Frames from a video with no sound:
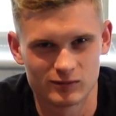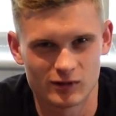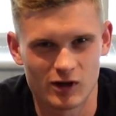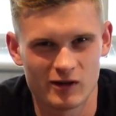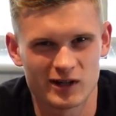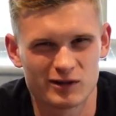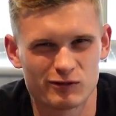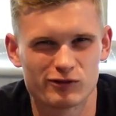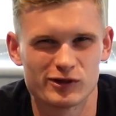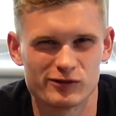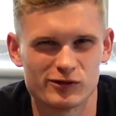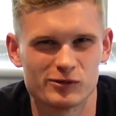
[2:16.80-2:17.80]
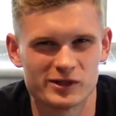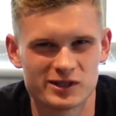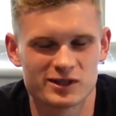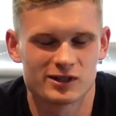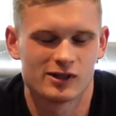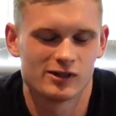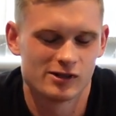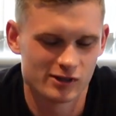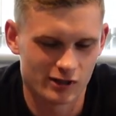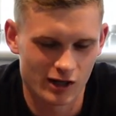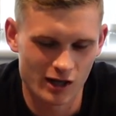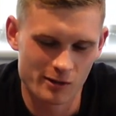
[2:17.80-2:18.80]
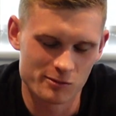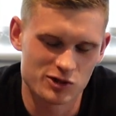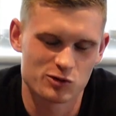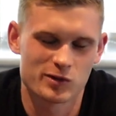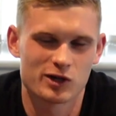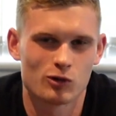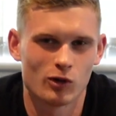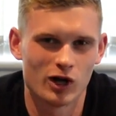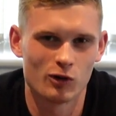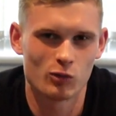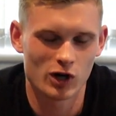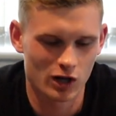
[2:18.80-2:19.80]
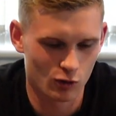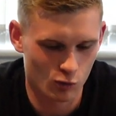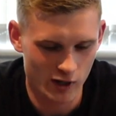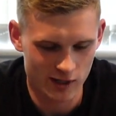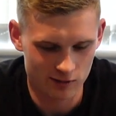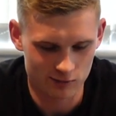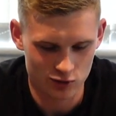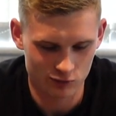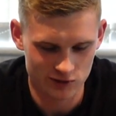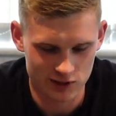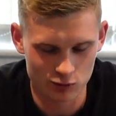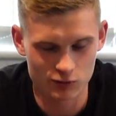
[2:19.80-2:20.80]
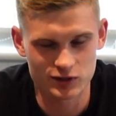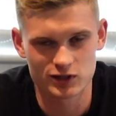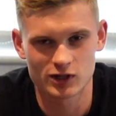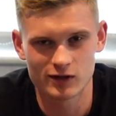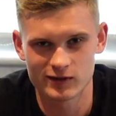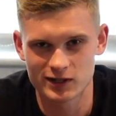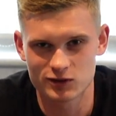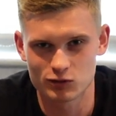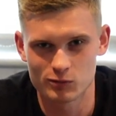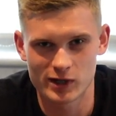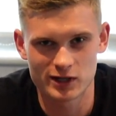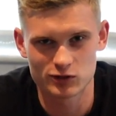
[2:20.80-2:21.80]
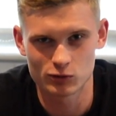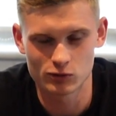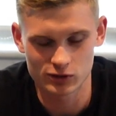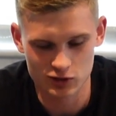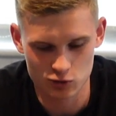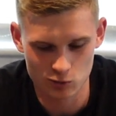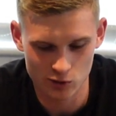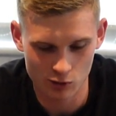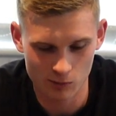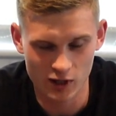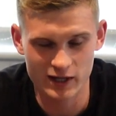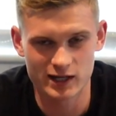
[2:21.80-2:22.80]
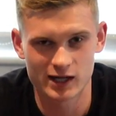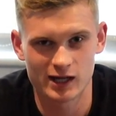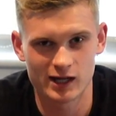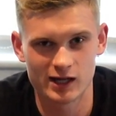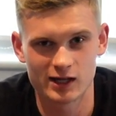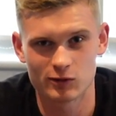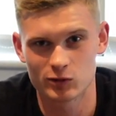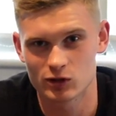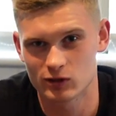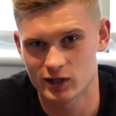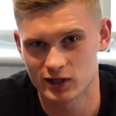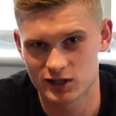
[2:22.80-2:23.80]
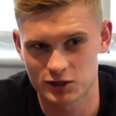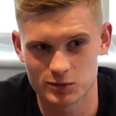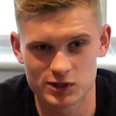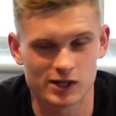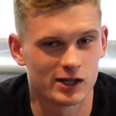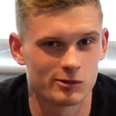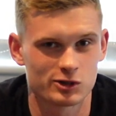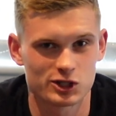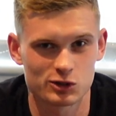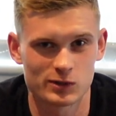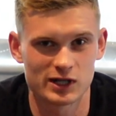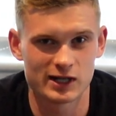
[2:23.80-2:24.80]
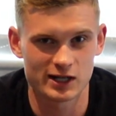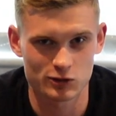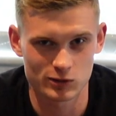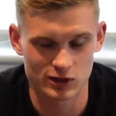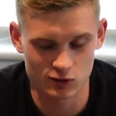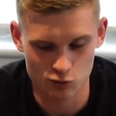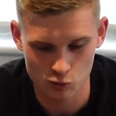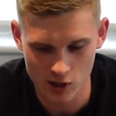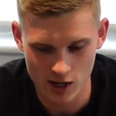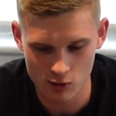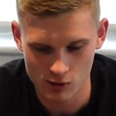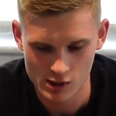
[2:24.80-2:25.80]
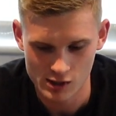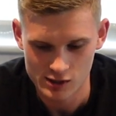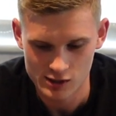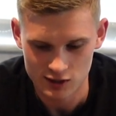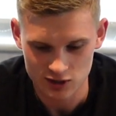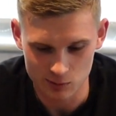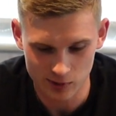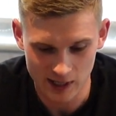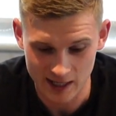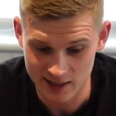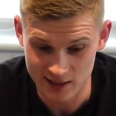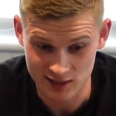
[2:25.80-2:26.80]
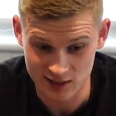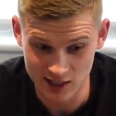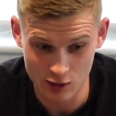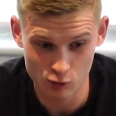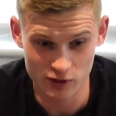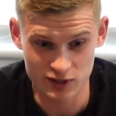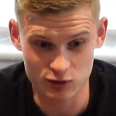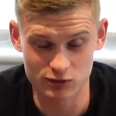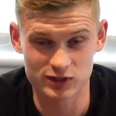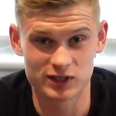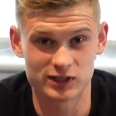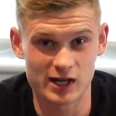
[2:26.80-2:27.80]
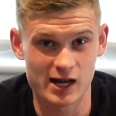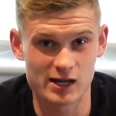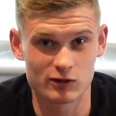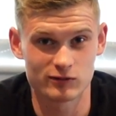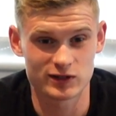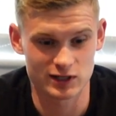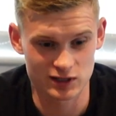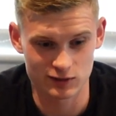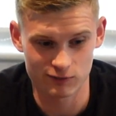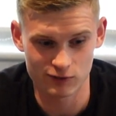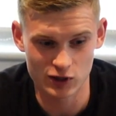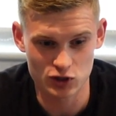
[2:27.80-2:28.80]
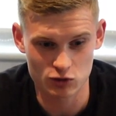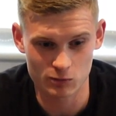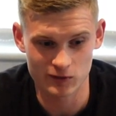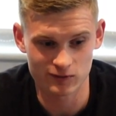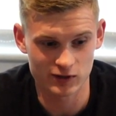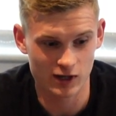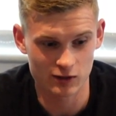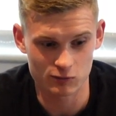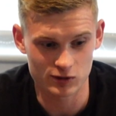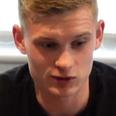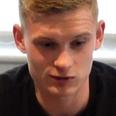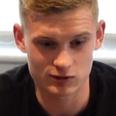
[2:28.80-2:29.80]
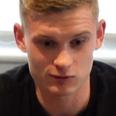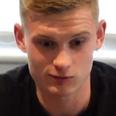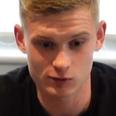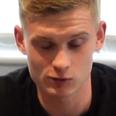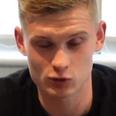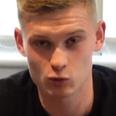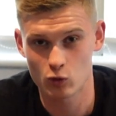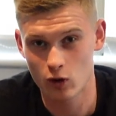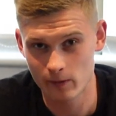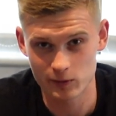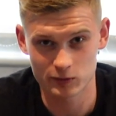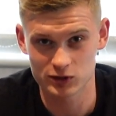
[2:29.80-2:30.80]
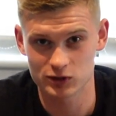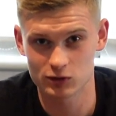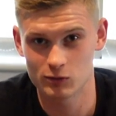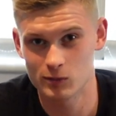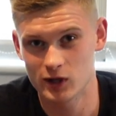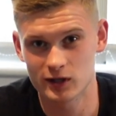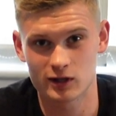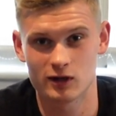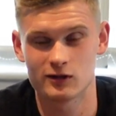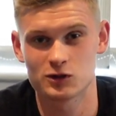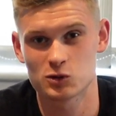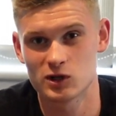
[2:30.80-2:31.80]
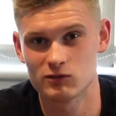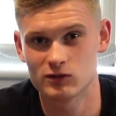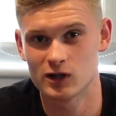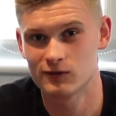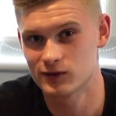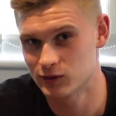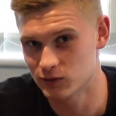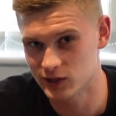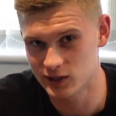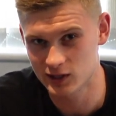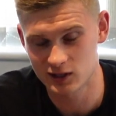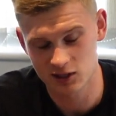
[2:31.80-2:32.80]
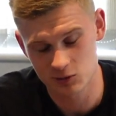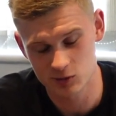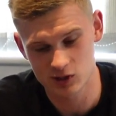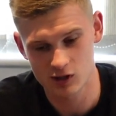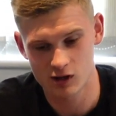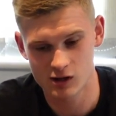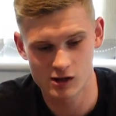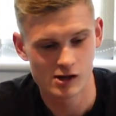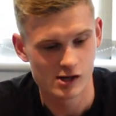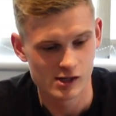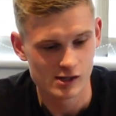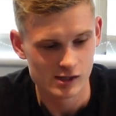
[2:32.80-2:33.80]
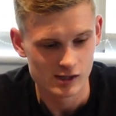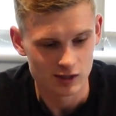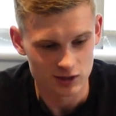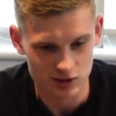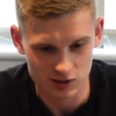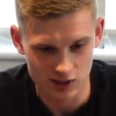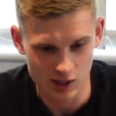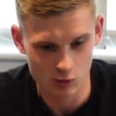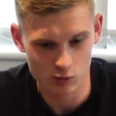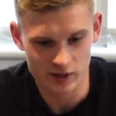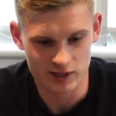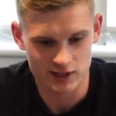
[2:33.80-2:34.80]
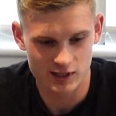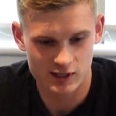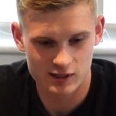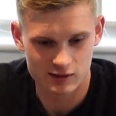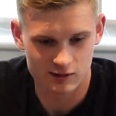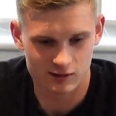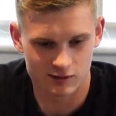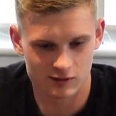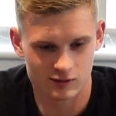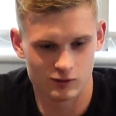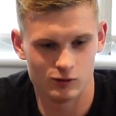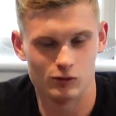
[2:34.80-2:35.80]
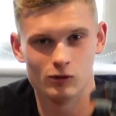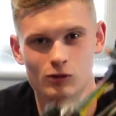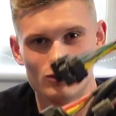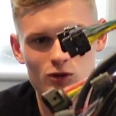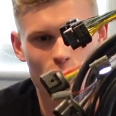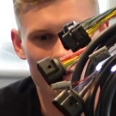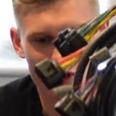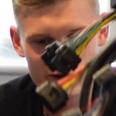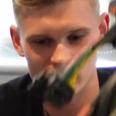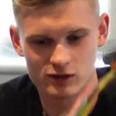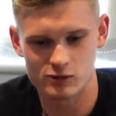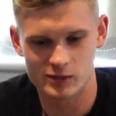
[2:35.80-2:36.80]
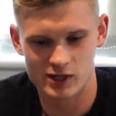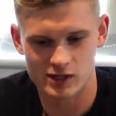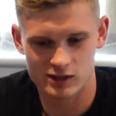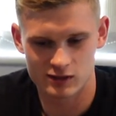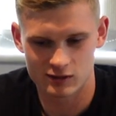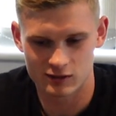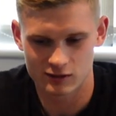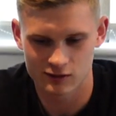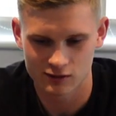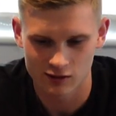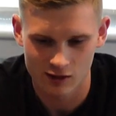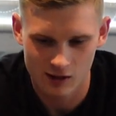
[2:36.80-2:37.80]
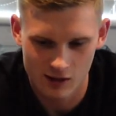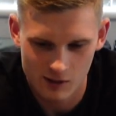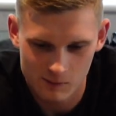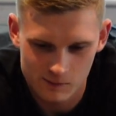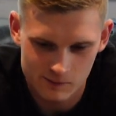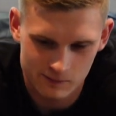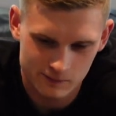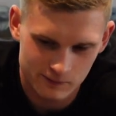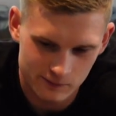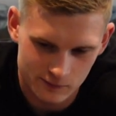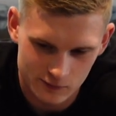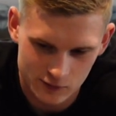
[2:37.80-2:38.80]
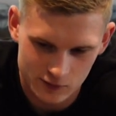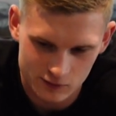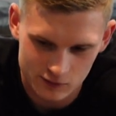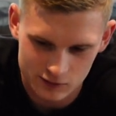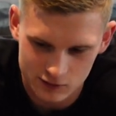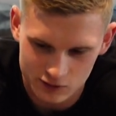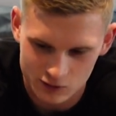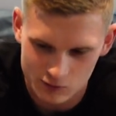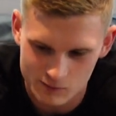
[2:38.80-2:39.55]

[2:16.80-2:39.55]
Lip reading: I reckon 3-4 weeks ago. So it's been quite a while waiting, because obviously all the Cyvex are all made to order. So we've got my kit here, then we've got a customer's kit, which is going to be in next week as well. So the plan is to get all this on today. Obviously it's the first one we've done, which is of course why we want to sit on my car as well, rather than on this customer's car. So I'm going to get all this in, all the wiring loom in, got the